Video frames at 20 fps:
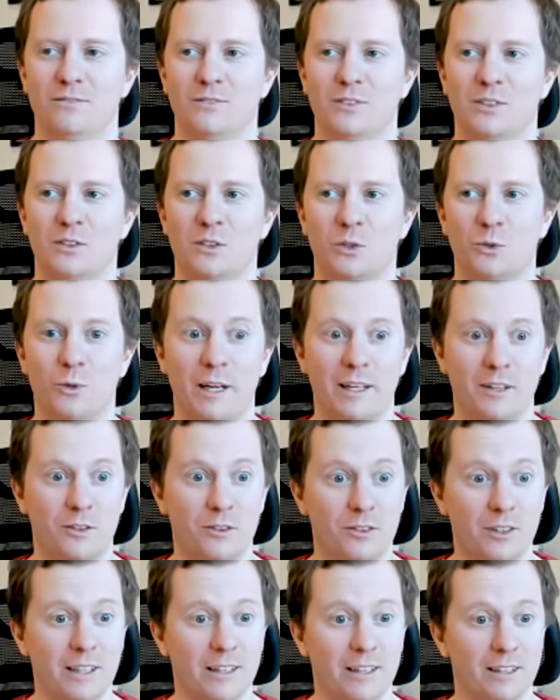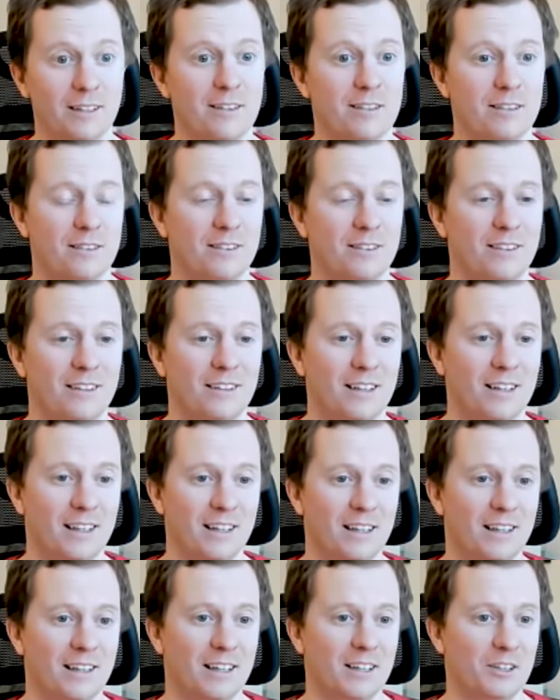great things
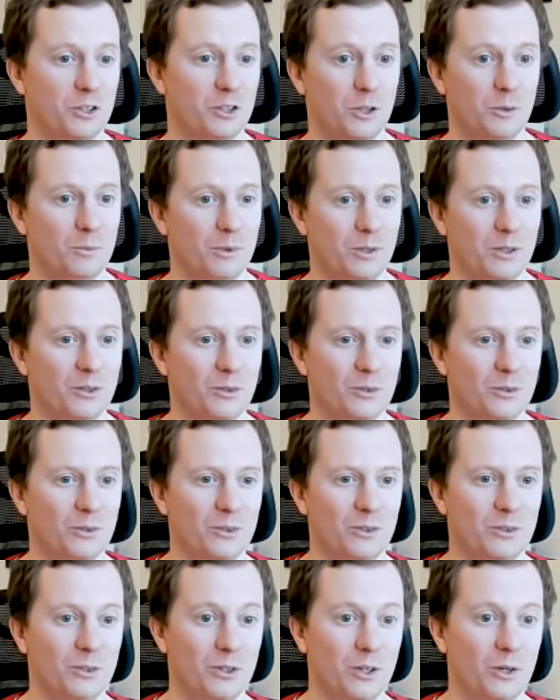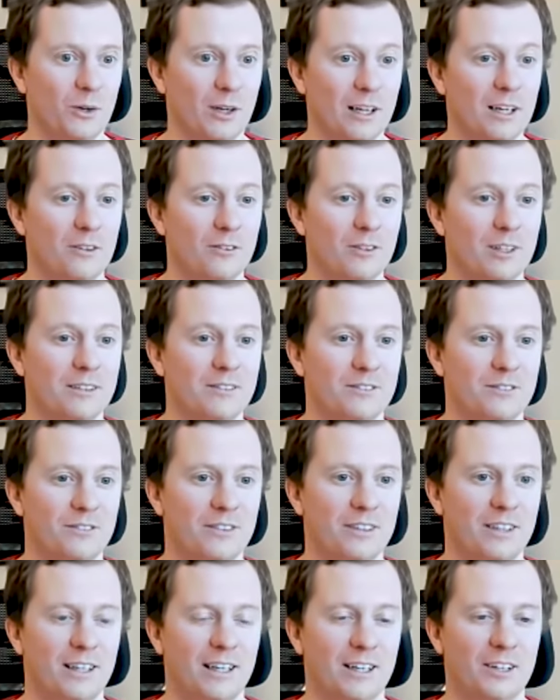in a job you you don't love.
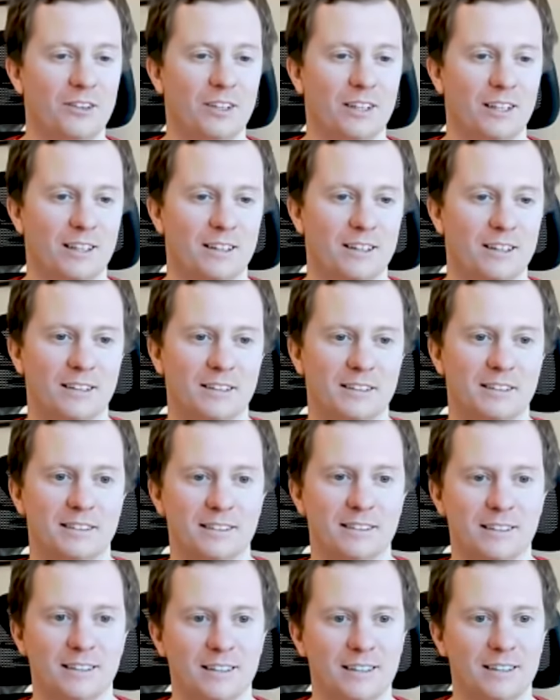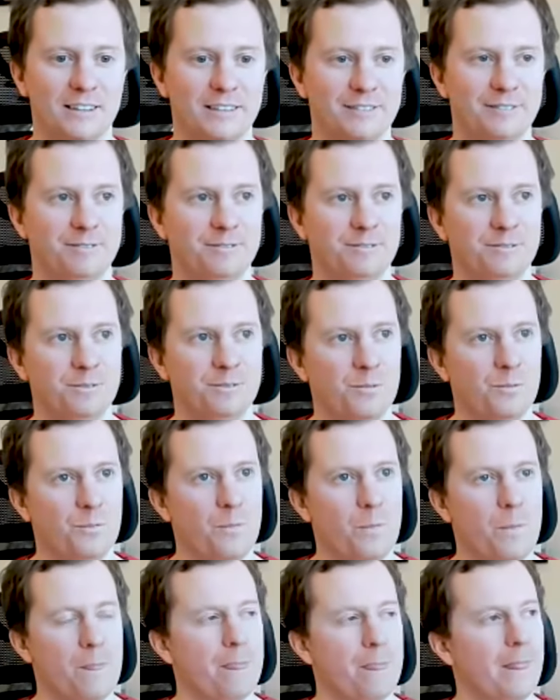I think that's uh,
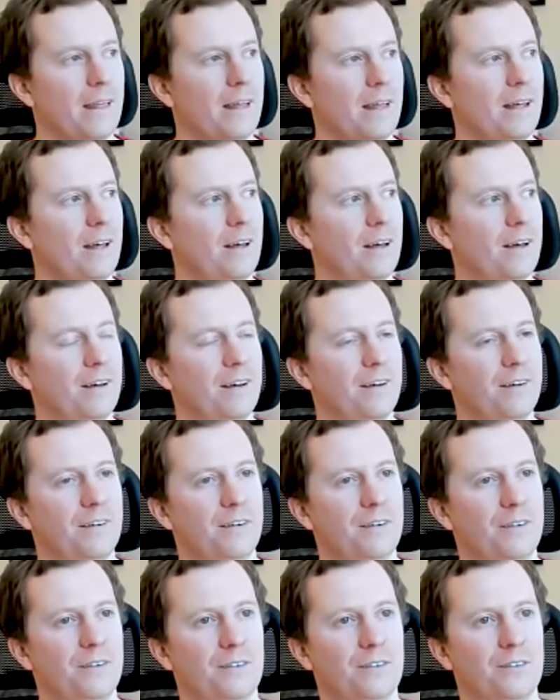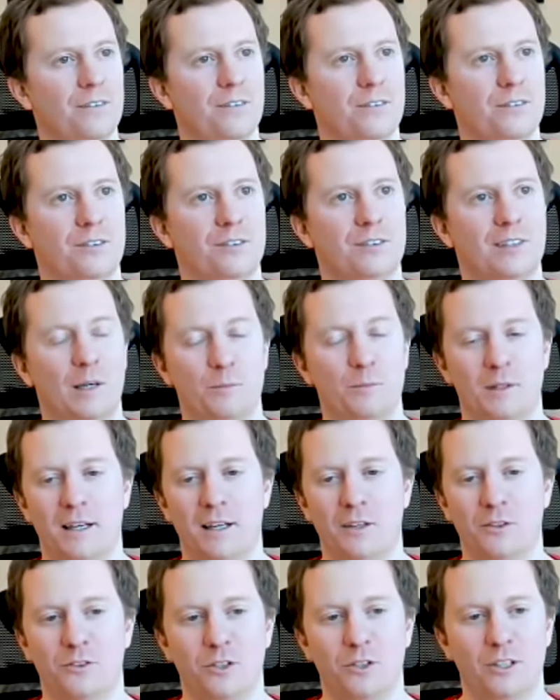uh, something I
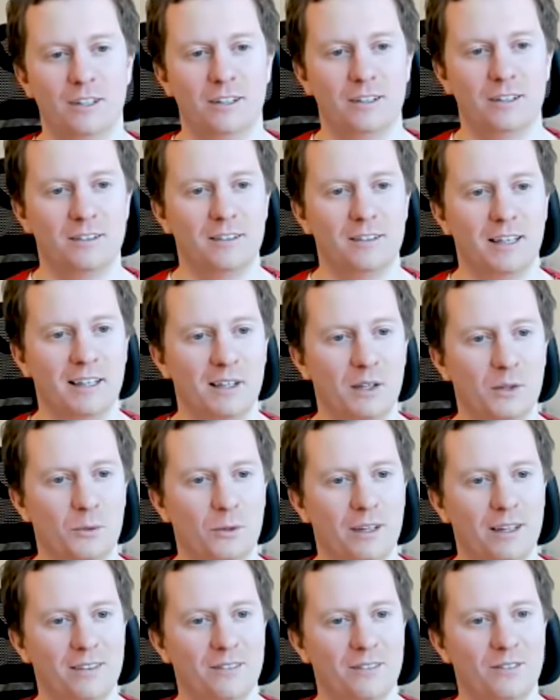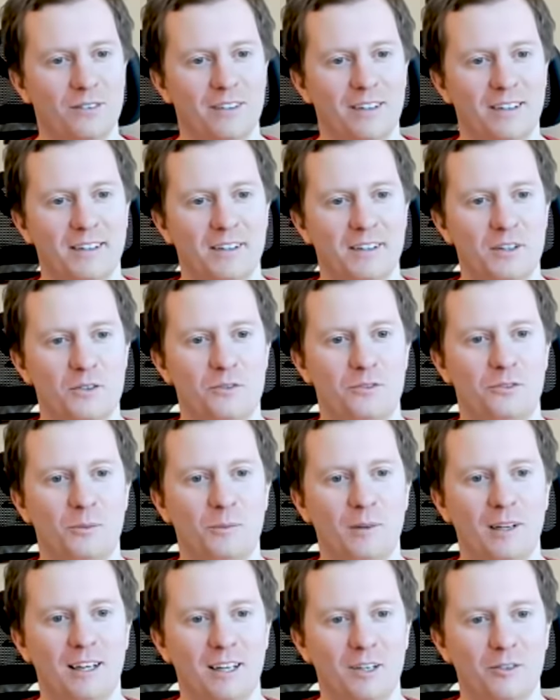certainly taken away uh, from
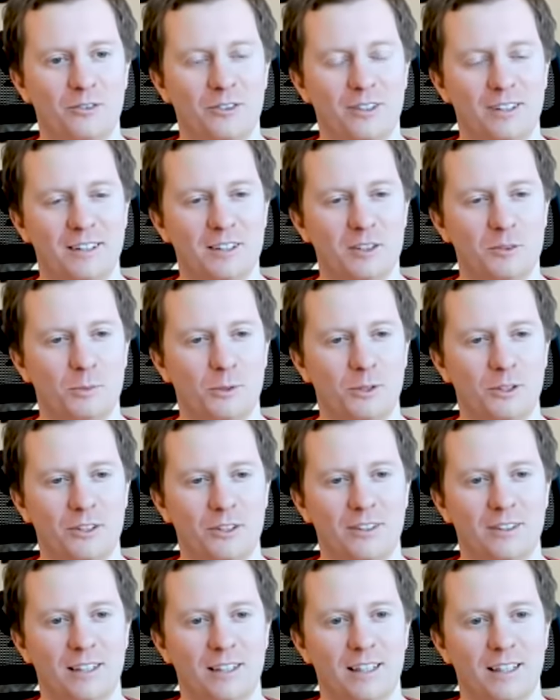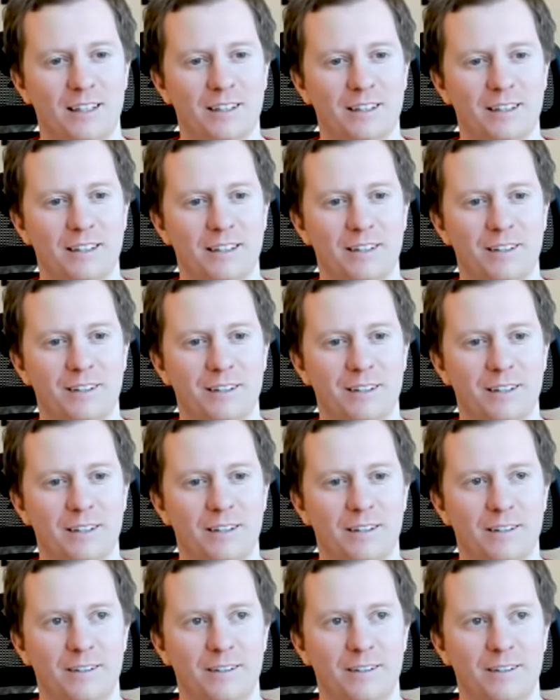life at this point, and and uh,